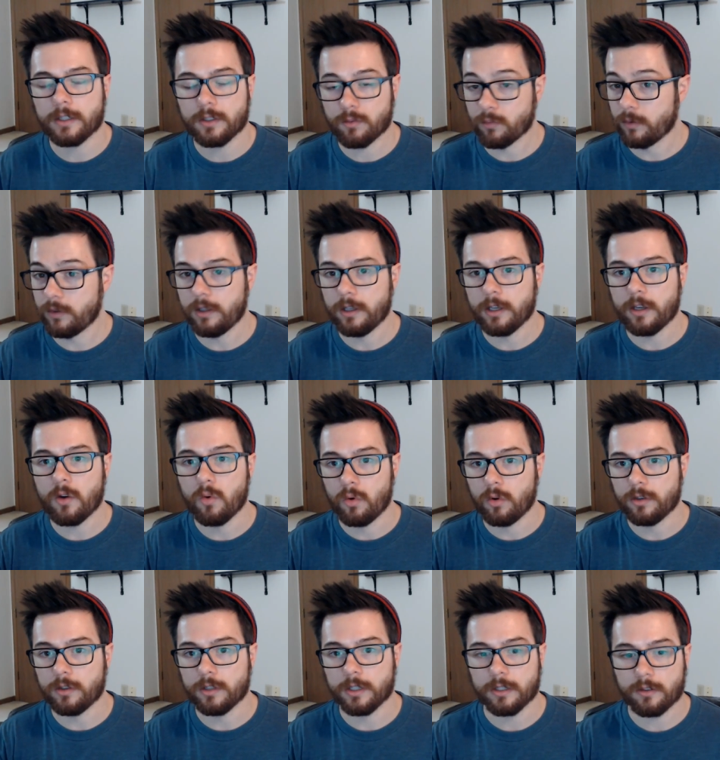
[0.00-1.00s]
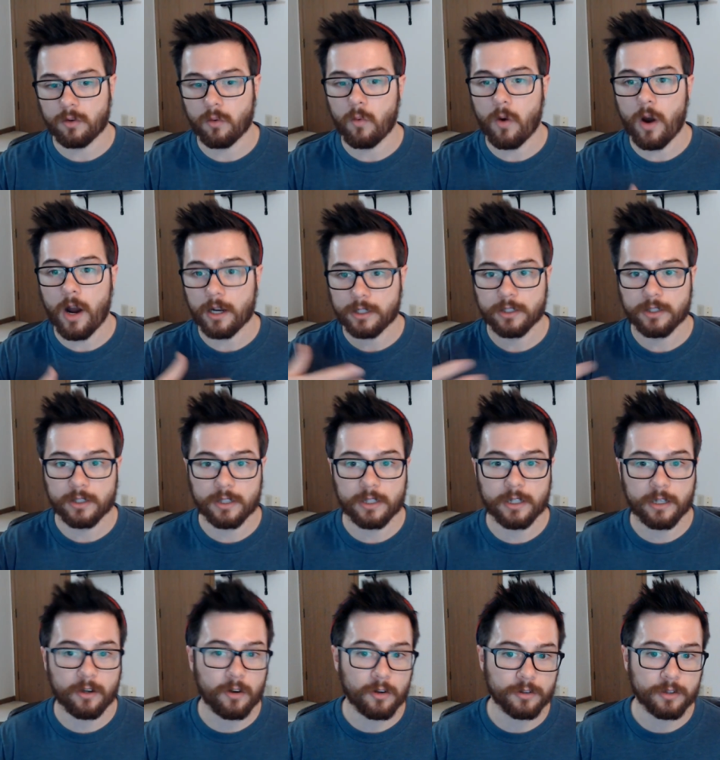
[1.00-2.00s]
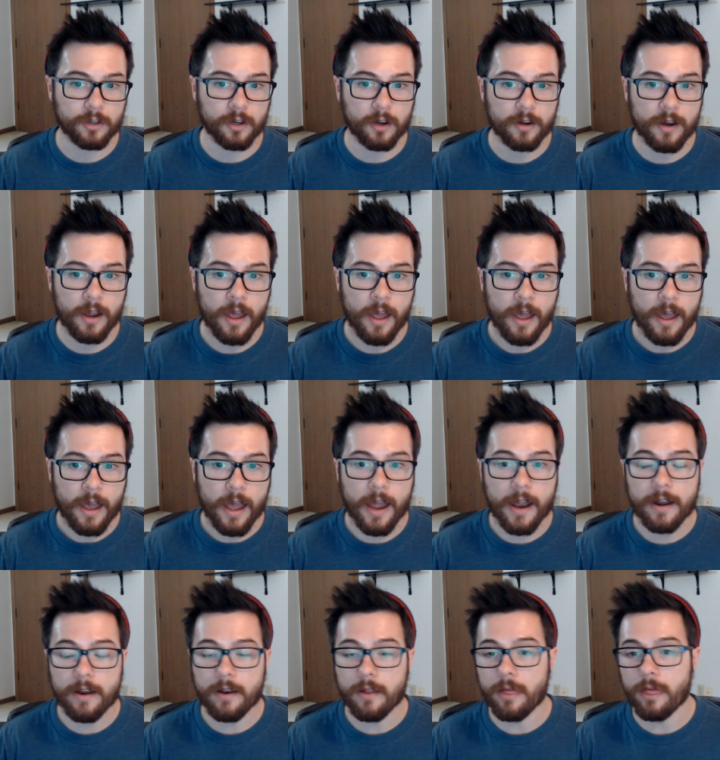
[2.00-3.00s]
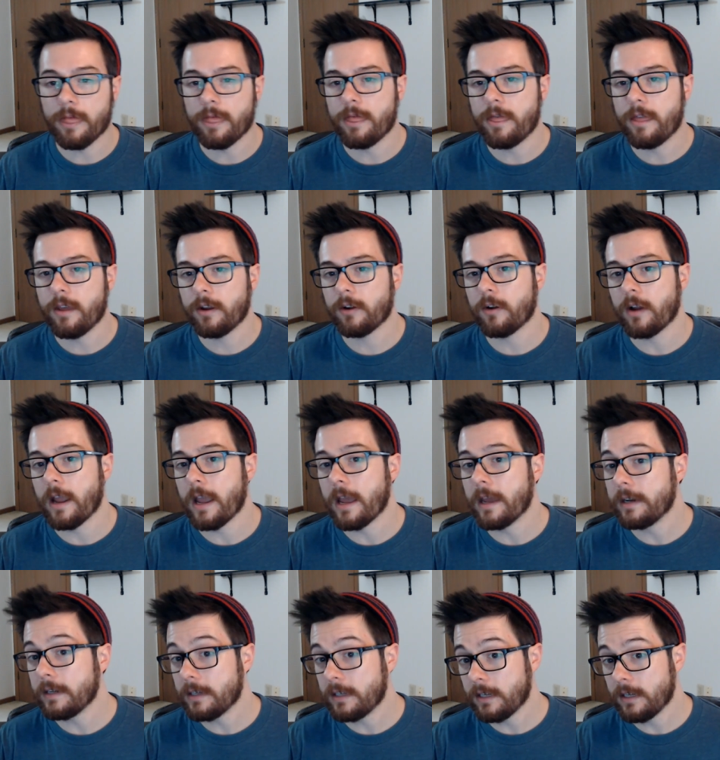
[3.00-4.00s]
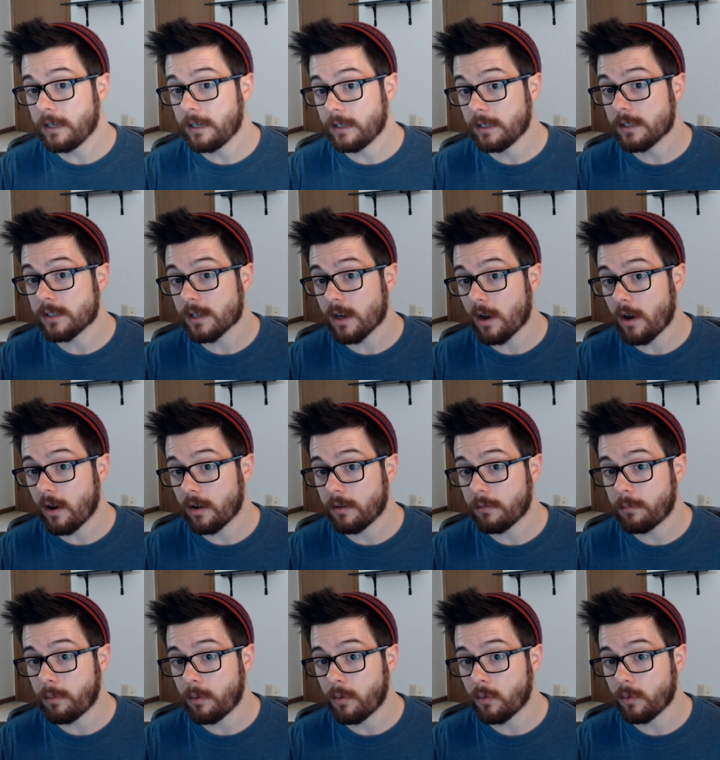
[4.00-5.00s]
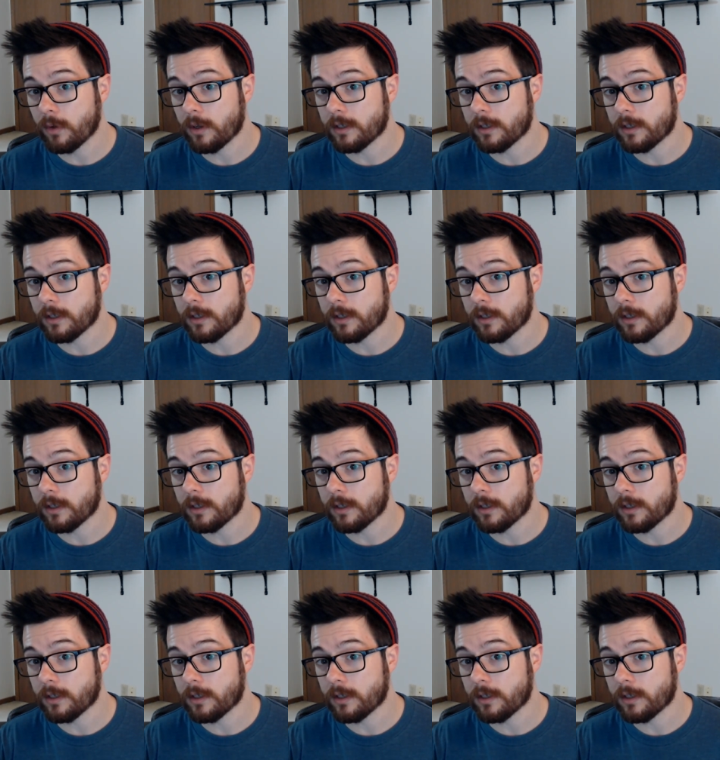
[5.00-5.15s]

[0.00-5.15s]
really cool to, to watch and see it all done. And their editing is on point.